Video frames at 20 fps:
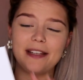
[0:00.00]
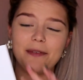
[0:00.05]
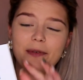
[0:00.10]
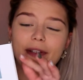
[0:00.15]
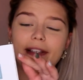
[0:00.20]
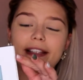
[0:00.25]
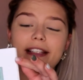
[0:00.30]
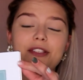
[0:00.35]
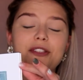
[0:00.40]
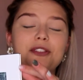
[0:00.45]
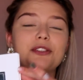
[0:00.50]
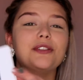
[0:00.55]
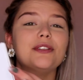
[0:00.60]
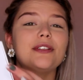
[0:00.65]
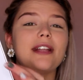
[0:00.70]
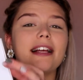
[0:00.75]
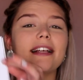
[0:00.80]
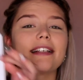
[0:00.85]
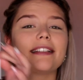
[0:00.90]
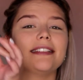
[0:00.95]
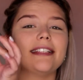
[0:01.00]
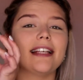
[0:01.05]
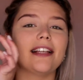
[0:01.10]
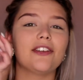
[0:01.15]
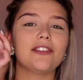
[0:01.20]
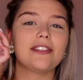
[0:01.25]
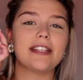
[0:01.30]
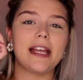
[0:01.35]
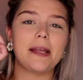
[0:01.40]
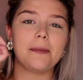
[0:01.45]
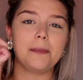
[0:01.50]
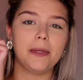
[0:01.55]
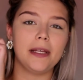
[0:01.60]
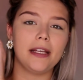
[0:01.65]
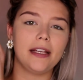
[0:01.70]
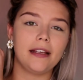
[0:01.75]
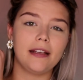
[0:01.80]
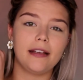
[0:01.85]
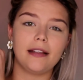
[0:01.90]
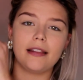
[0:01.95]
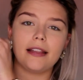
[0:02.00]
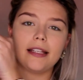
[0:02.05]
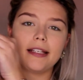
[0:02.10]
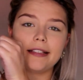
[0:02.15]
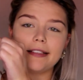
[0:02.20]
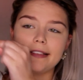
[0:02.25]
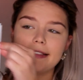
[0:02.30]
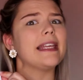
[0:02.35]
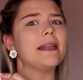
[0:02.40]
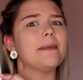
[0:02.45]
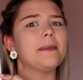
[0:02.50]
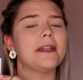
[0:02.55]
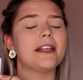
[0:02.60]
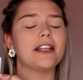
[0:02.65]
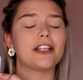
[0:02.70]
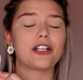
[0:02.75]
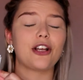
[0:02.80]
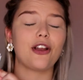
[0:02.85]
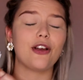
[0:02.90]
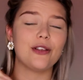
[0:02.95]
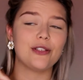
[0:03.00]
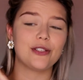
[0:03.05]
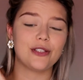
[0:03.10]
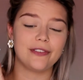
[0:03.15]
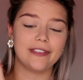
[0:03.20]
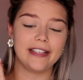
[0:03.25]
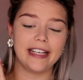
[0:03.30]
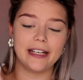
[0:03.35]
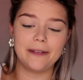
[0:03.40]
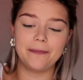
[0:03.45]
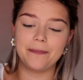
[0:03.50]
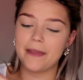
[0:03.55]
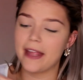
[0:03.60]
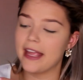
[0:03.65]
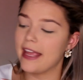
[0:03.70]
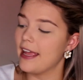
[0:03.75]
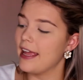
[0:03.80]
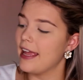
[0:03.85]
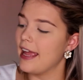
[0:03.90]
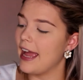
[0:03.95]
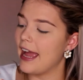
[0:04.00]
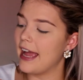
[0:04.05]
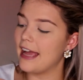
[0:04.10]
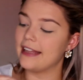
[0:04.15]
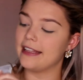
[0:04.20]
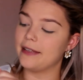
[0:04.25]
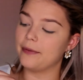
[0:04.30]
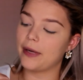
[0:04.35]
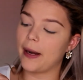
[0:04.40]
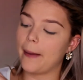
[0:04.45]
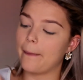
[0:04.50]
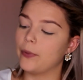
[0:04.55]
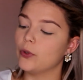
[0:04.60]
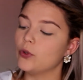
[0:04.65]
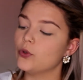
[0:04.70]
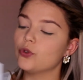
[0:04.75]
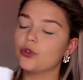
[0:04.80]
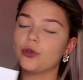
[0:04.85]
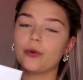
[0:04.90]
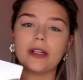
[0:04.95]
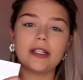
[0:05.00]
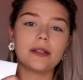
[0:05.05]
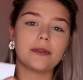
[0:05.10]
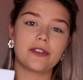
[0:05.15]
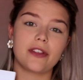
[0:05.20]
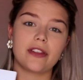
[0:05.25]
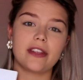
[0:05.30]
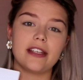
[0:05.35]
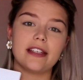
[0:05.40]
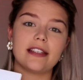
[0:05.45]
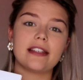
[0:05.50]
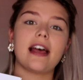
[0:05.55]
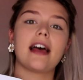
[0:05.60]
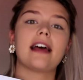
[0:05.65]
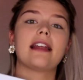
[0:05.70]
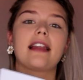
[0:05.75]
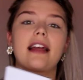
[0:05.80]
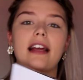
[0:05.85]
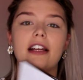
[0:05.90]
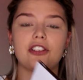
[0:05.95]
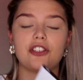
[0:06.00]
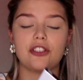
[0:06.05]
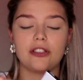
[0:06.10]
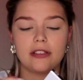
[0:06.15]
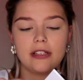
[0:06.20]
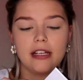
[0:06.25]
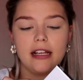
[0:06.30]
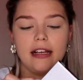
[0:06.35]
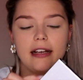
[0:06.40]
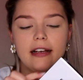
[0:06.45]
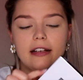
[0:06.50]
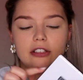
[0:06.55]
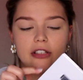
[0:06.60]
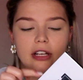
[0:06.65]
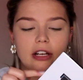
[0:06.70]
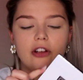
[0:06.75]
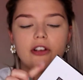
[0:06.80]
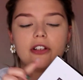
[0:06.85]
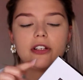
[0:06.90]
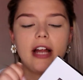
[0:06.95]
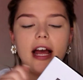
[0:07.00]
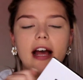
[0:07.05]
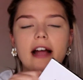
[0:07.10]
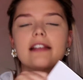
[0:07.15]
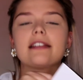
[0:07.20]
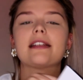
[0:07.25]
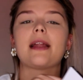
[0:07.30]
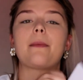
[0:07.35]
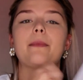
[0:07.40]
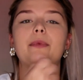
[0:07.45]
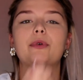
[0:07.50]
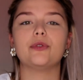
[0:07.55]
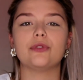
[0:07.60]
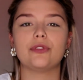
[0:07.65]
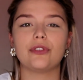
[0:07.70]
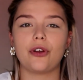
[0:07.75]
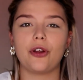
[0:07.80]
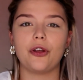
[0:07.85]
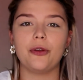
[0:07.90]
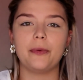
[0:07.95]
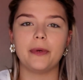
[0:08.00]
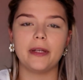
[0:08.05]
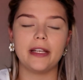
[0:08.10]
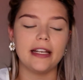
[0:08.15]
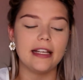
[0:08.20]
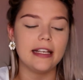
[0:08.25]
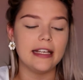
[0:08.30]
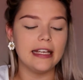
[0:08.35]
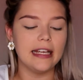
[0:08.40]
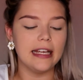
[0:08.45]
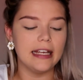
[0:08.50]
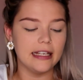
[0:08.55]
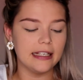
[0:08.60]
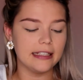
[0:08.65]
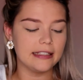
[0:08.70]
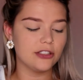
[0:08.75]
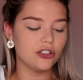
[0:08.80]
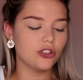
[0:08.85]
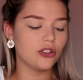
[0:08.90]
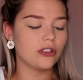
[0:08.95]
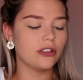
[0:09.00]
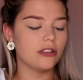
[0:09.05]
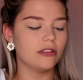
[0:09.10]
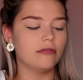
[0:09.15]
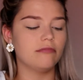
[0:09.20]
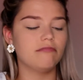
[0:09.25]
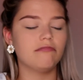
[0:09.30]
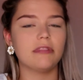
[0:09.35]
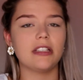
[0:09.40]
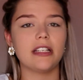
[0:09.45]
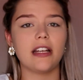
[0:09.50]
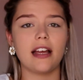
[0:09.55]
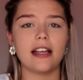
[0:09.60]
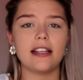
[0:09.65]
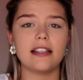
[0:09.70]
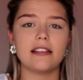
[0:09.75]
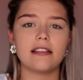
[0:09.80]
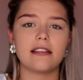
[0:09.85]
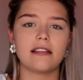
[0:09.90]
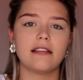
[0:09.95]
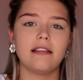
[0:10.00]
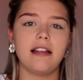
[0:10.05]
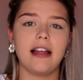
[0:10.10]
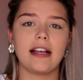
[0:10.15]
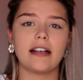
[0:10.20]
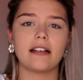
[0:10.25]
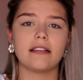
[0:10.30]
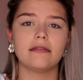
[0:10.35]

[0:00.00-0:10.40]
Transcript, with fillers: were these two like sellotapey things keeping it closed over here. And then when I pulled the one that was on this side, like I just got it out and I pulled it open, it took the nice like